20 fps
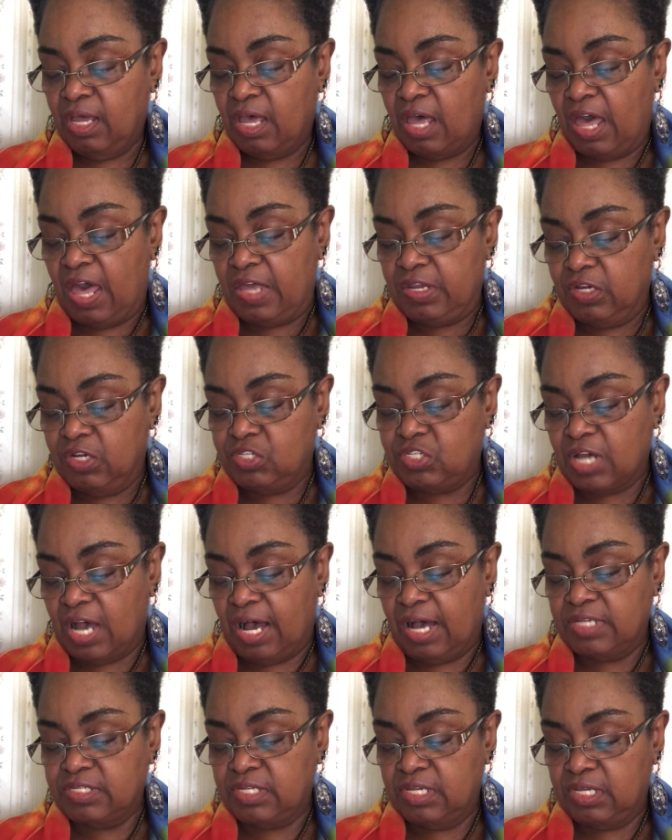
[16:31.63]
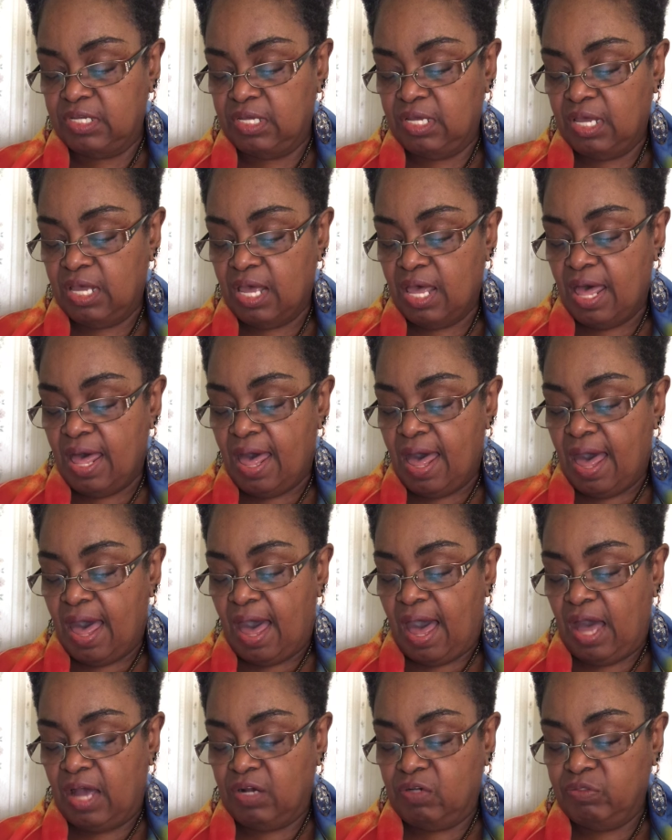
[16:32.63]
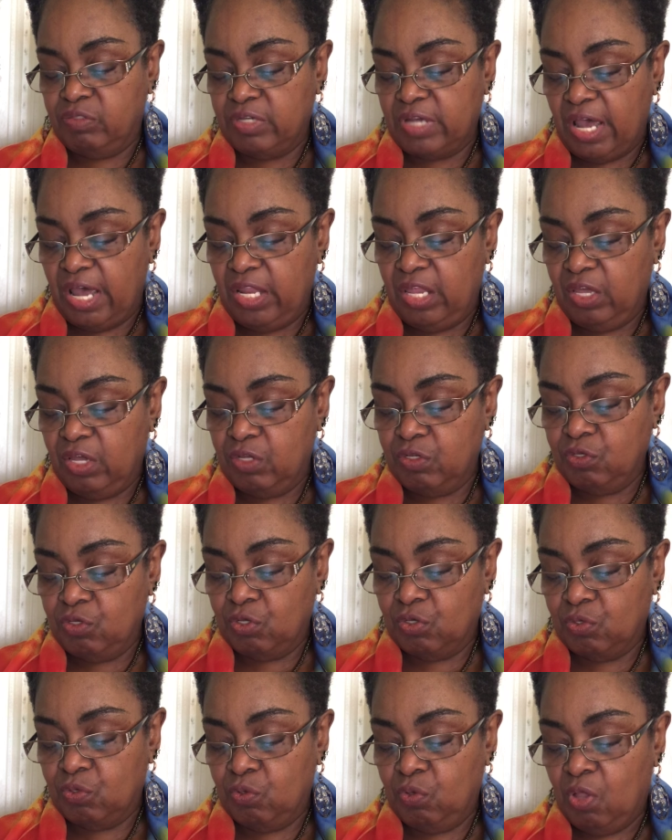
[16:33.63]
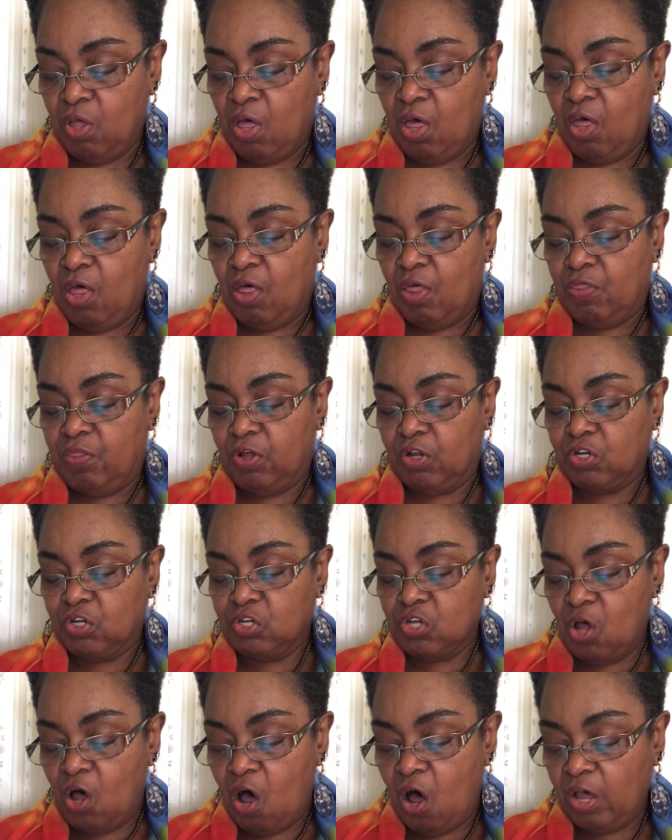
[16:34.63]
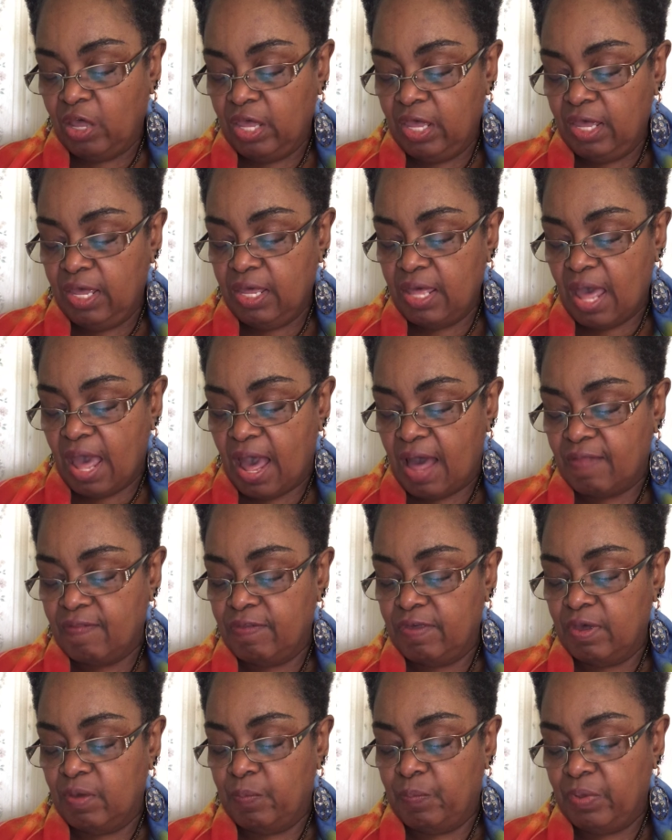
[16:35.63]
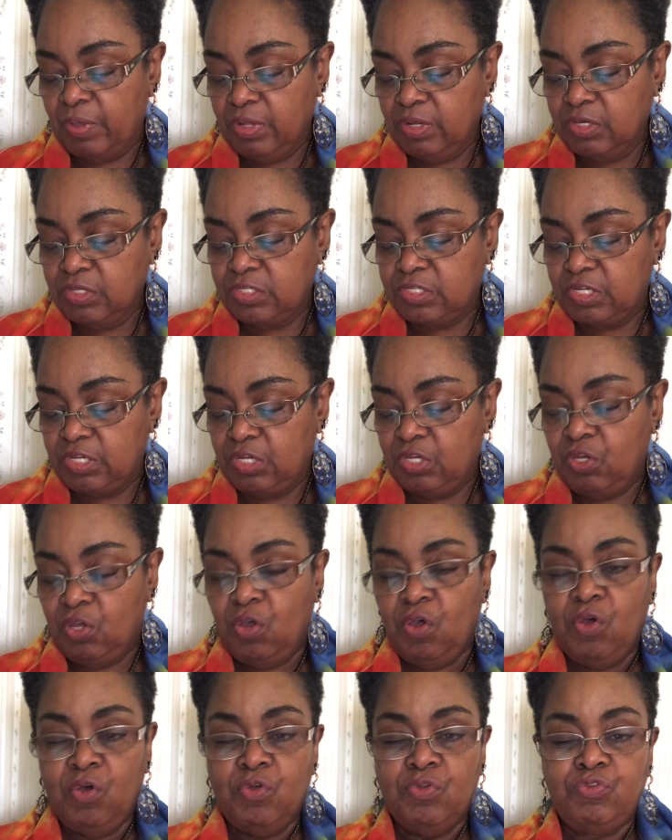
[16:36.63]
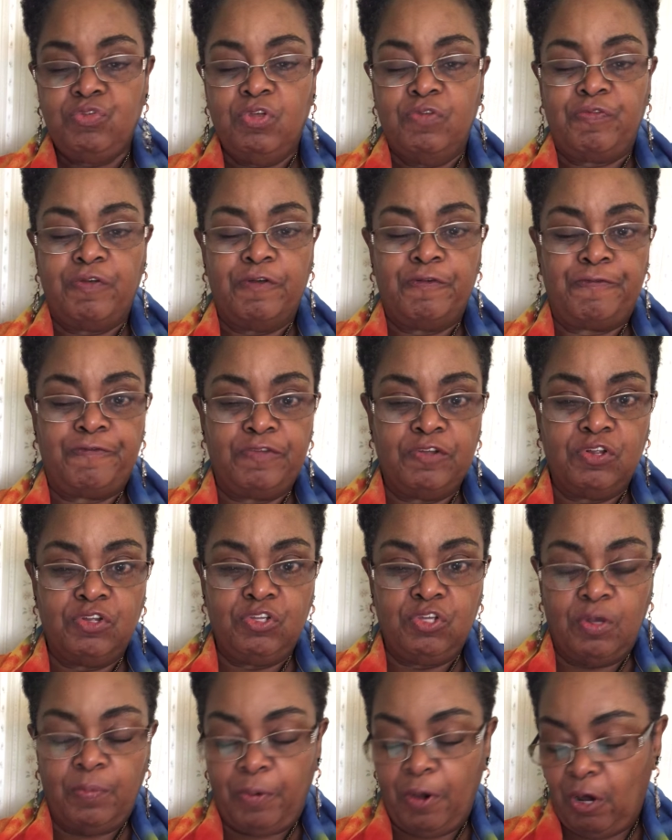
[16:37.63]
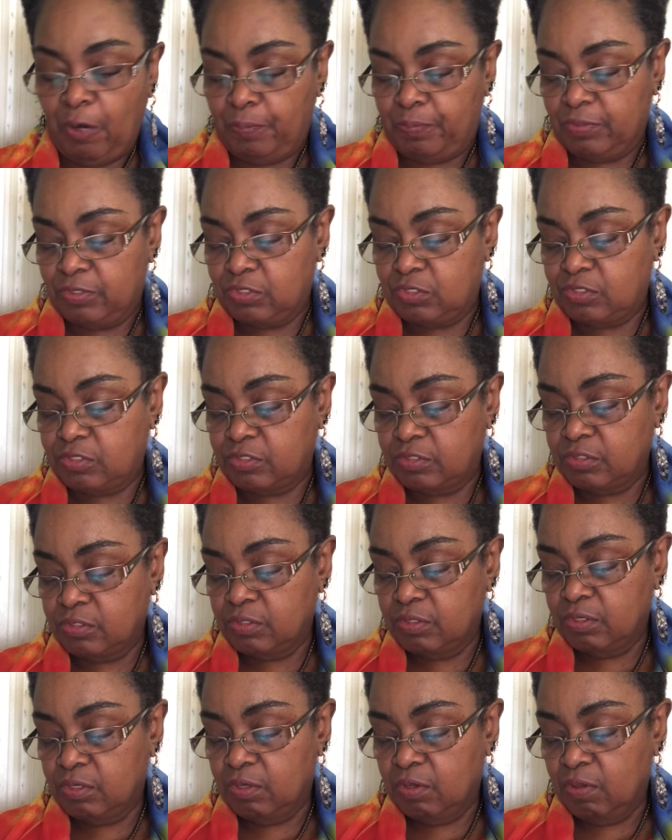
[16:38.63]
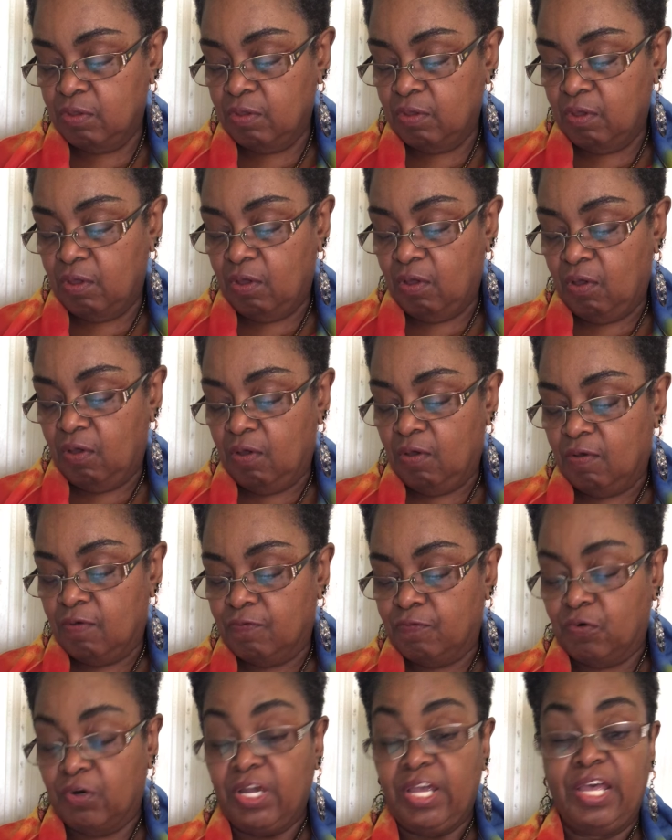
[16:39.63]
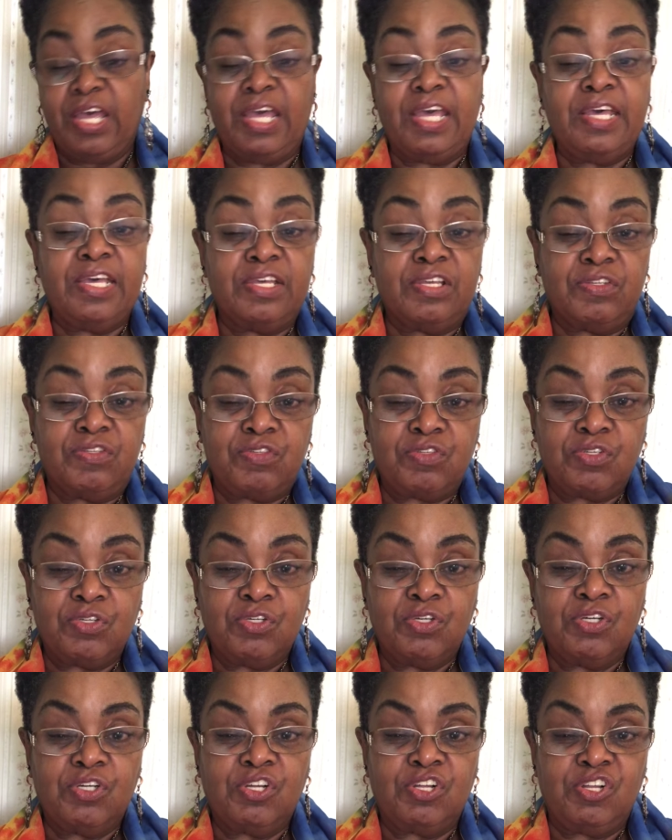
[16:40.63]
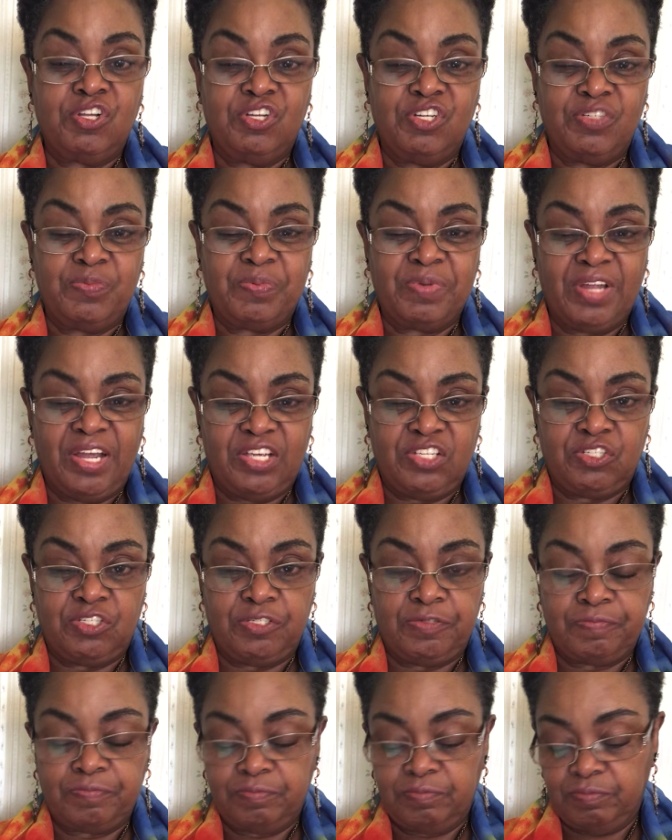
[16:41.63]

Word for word: energizing, and creating in you the longing and the ability to fulfill your purpose for His good pleasure.